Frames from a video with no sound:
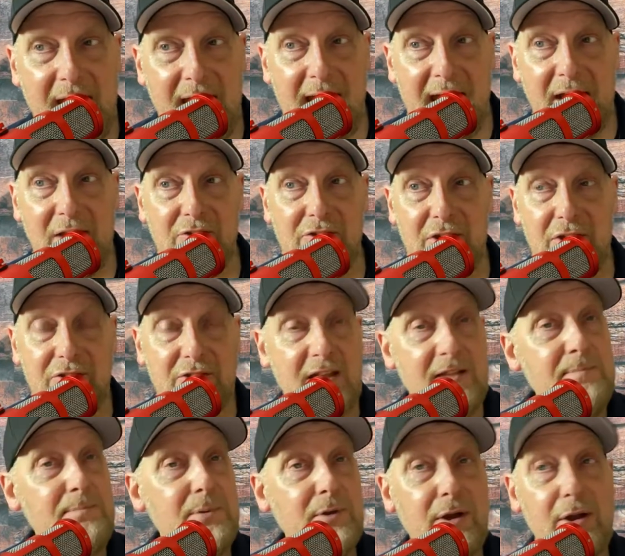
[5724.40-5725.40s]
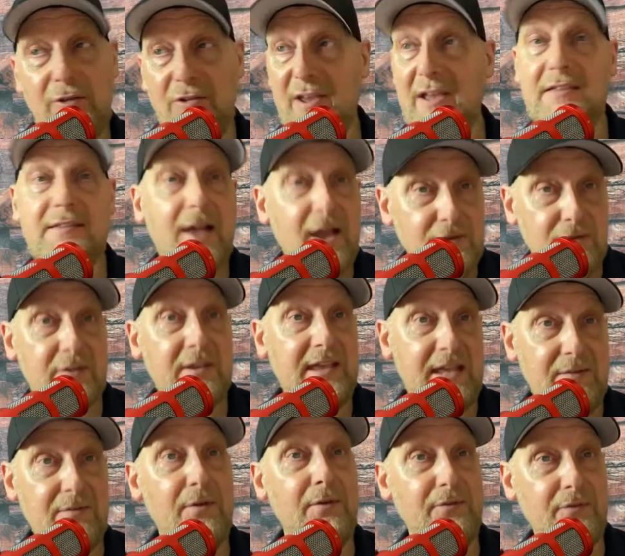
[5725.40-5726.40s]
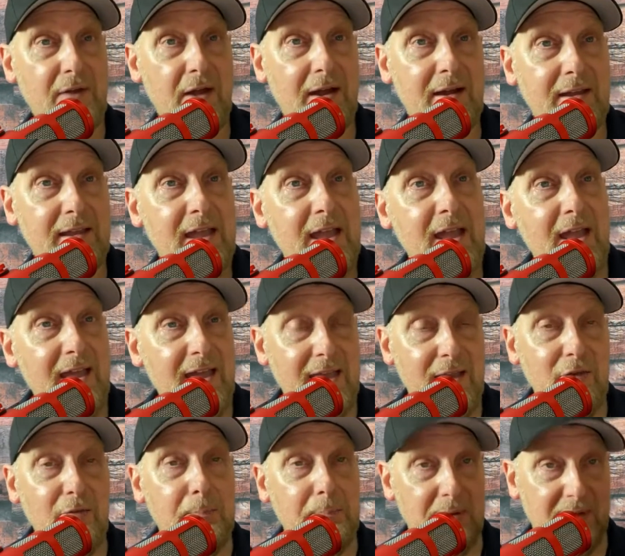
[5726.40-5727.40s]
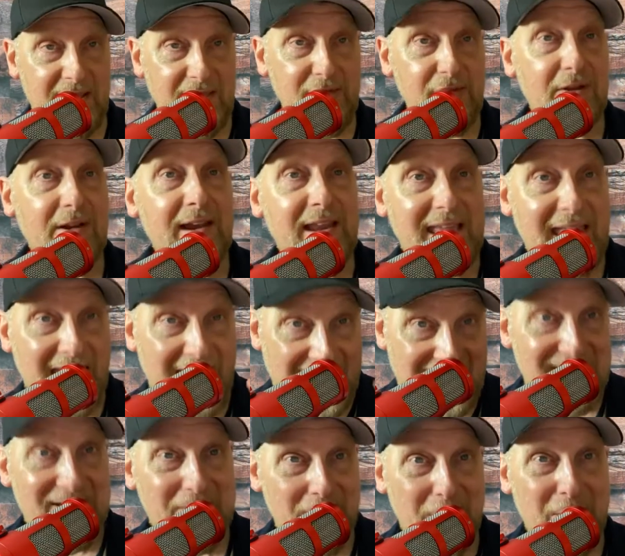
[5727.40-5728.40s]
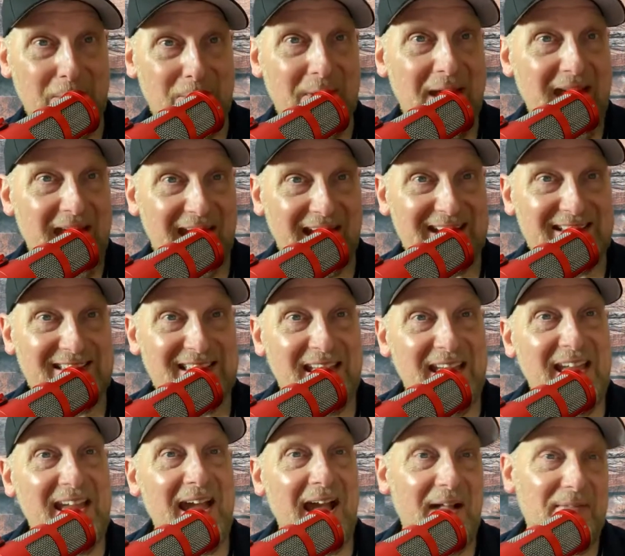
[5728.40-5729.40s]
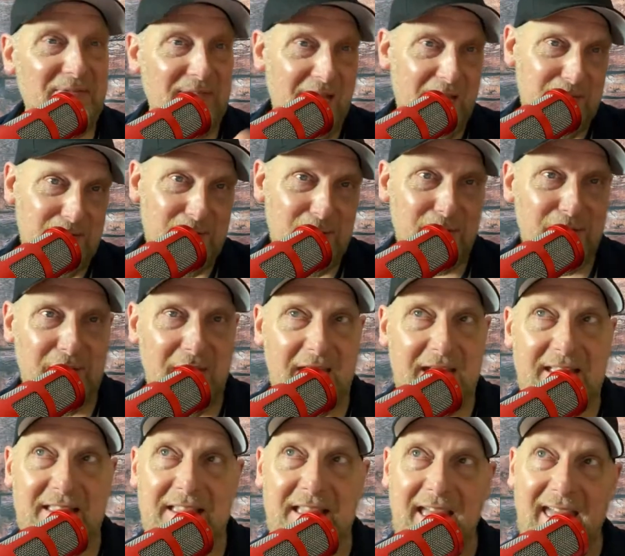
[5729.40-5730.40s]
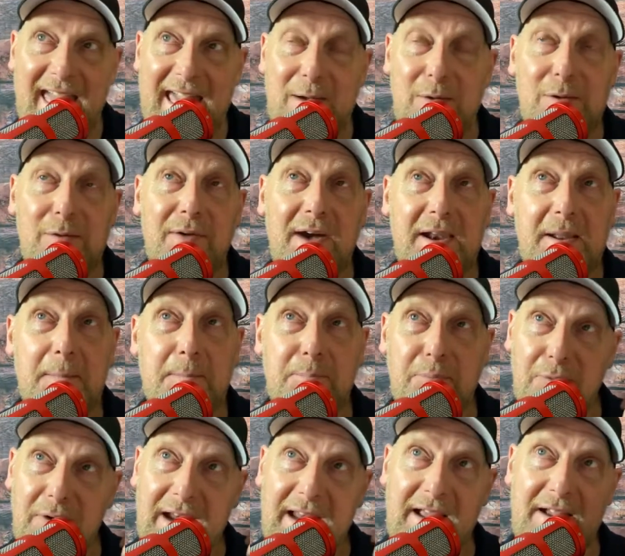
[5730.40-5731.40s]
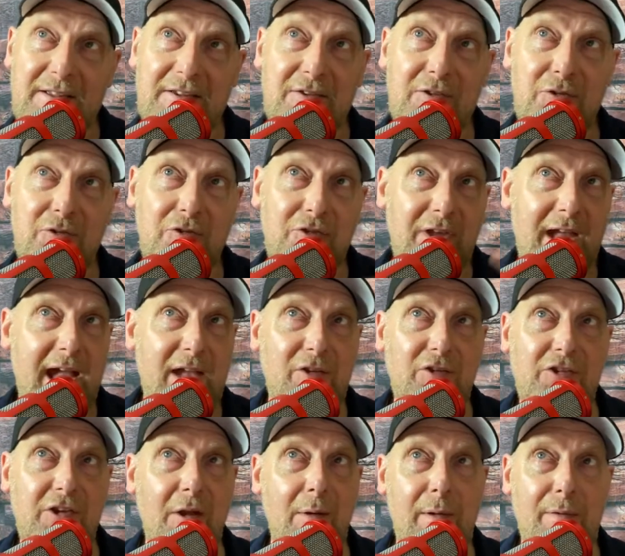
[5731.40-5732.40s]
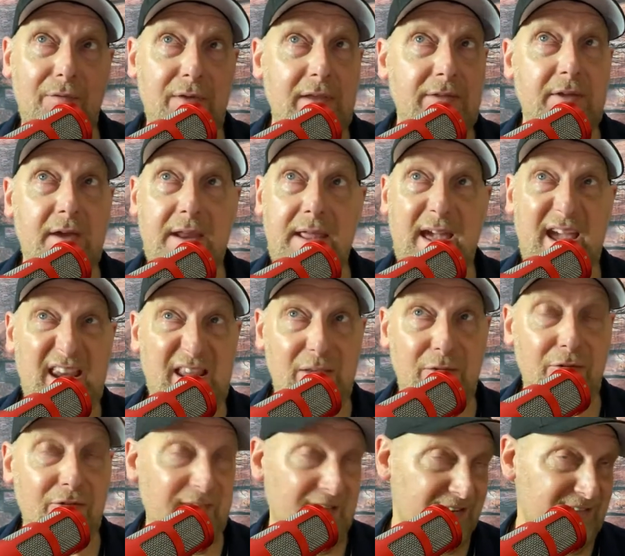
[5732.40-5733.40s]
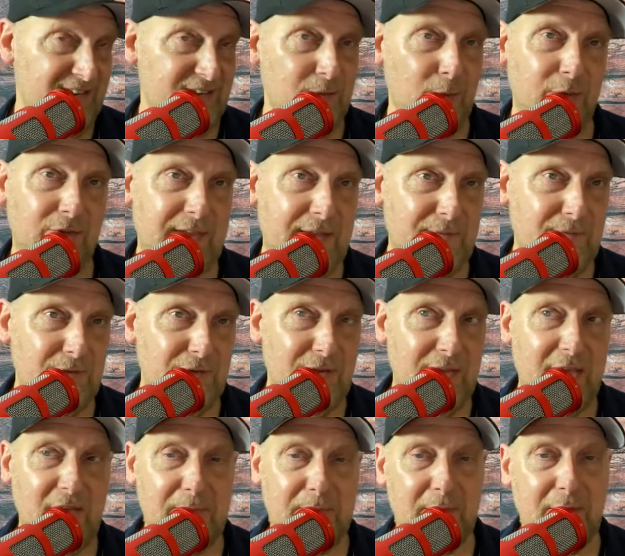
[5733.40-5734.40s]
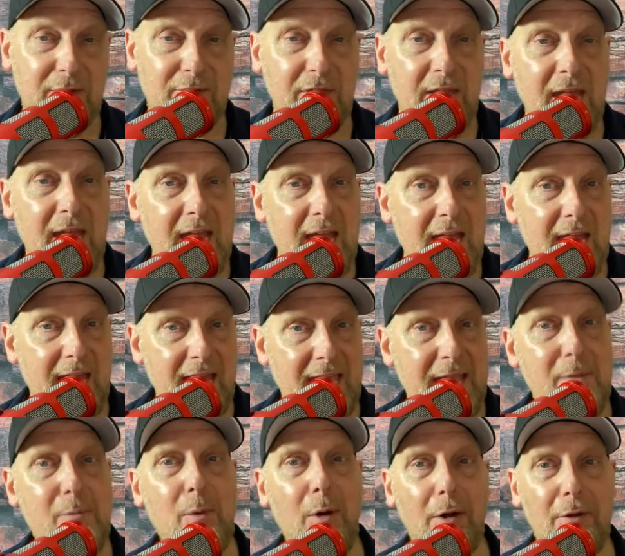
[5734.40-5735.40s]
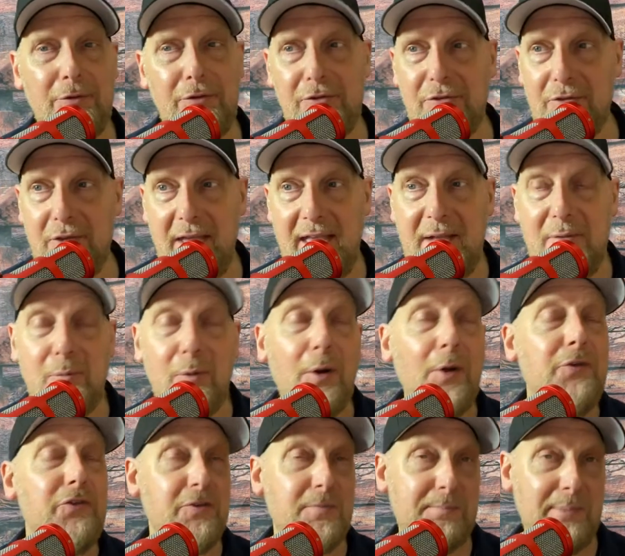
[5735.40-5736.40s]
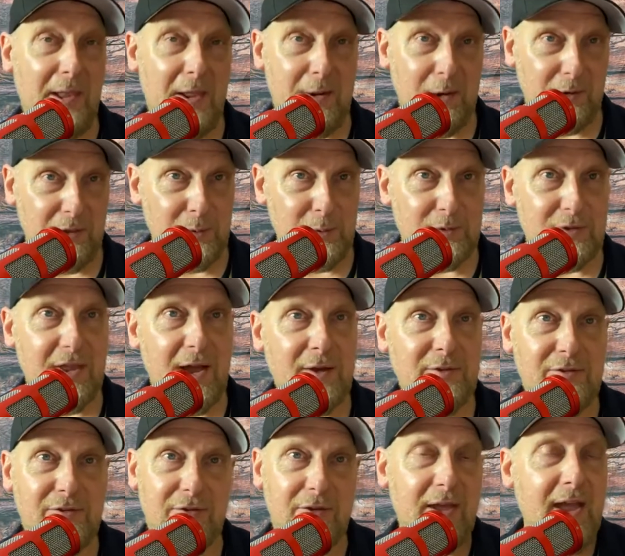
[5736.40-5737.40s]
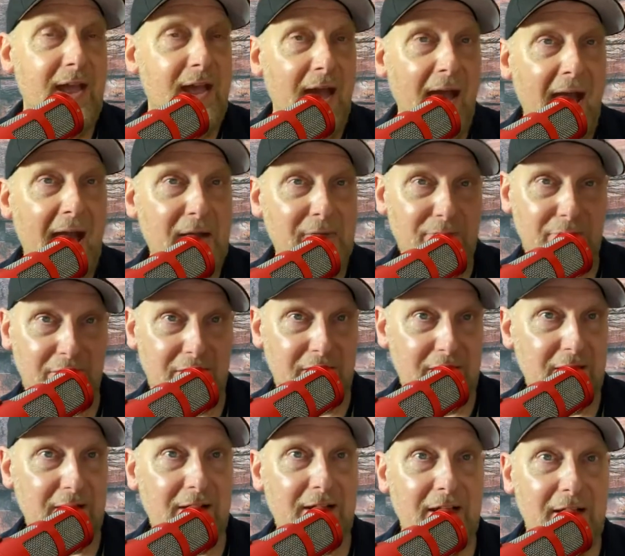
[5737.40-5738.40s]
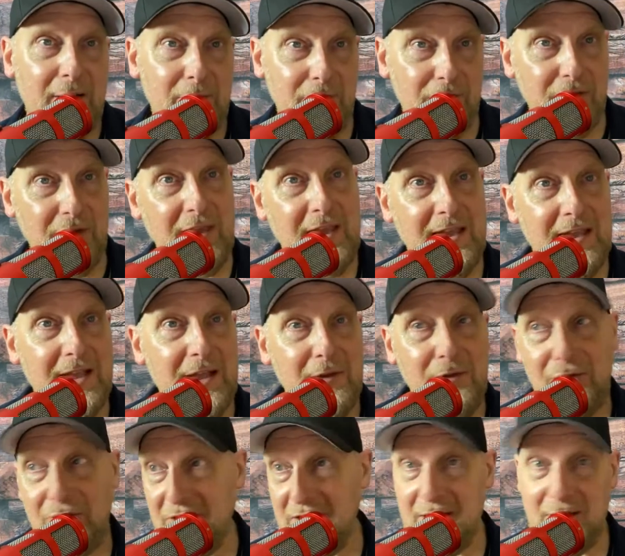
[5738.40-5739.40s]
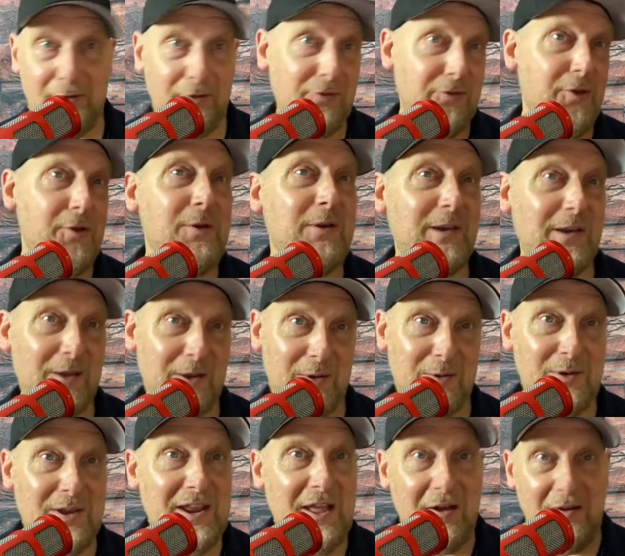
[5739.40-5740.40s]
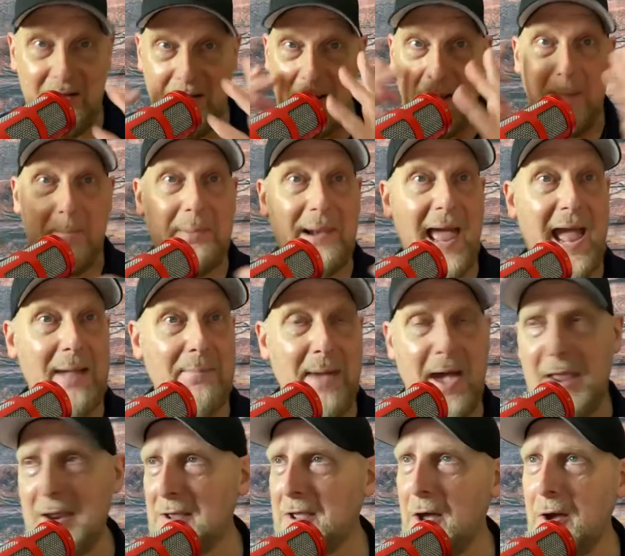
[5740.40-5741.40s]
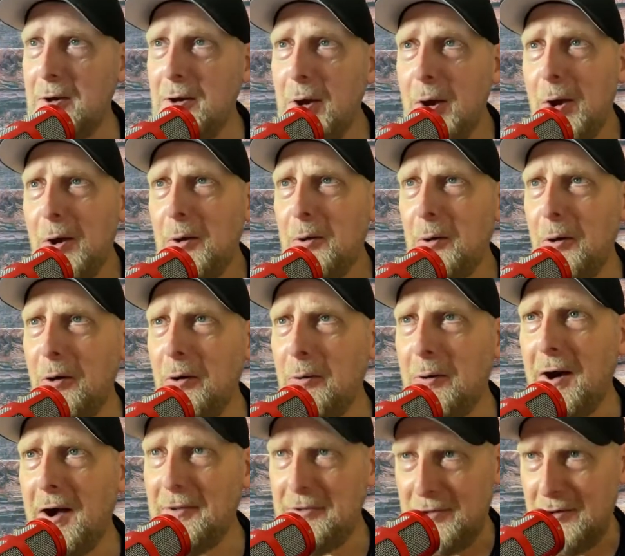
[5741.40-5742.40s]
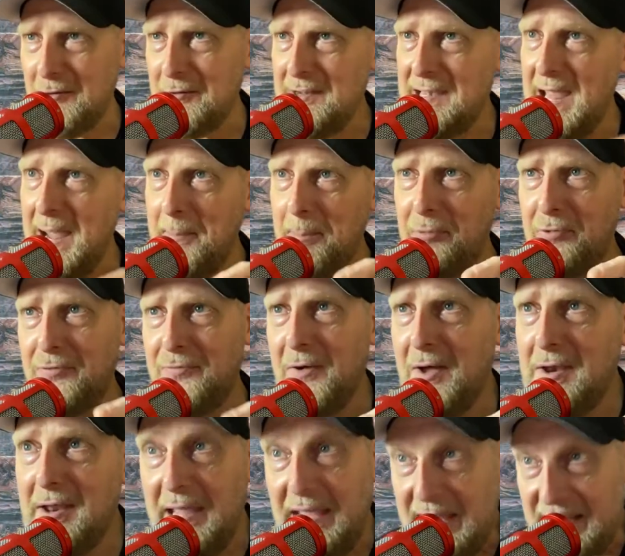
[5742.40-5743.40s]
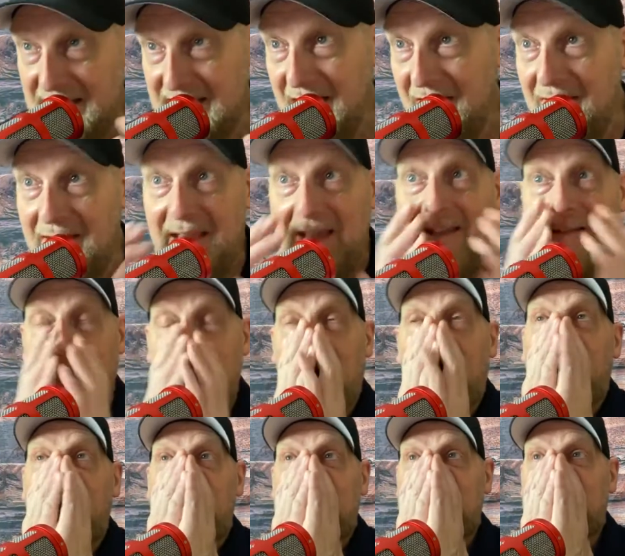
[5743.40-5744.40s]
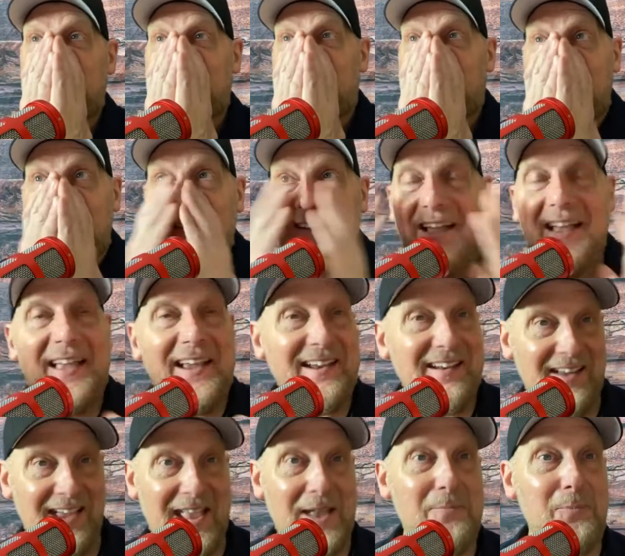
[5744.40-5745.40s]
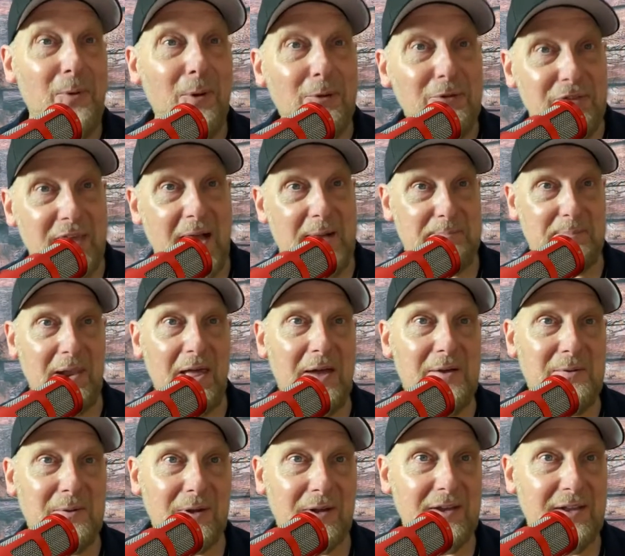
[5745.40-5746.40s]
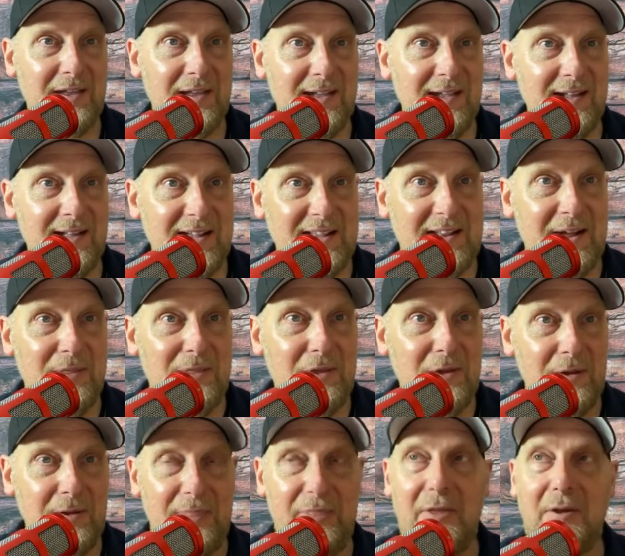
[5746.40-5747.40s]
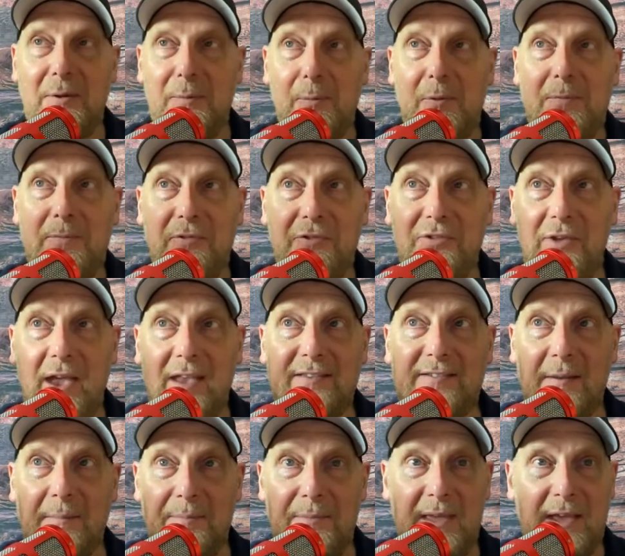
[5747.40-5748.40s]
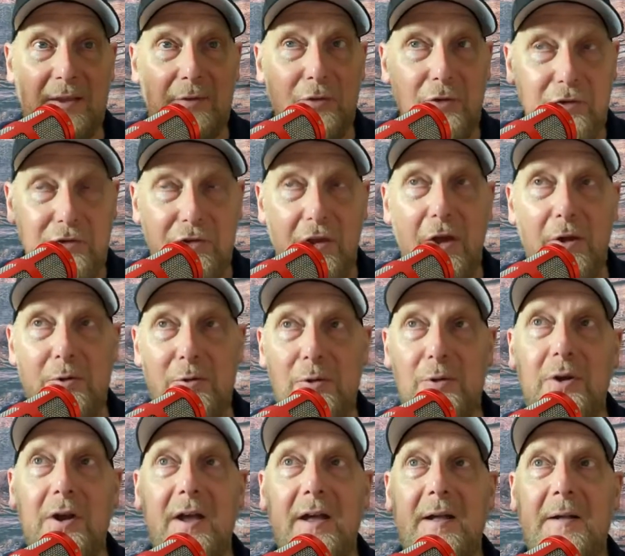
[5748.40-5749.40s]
And she said, because he doesn't give a fuck. He's politically incorrect. And as you say, he would have had a brilliant chat show if he'd done it in his 60s or 70s, because he was the bloke that would go to Africa, see a Zulu, a black man, and go, oh, aren't your lips funny? Oh no, he was that bloke, that would say something so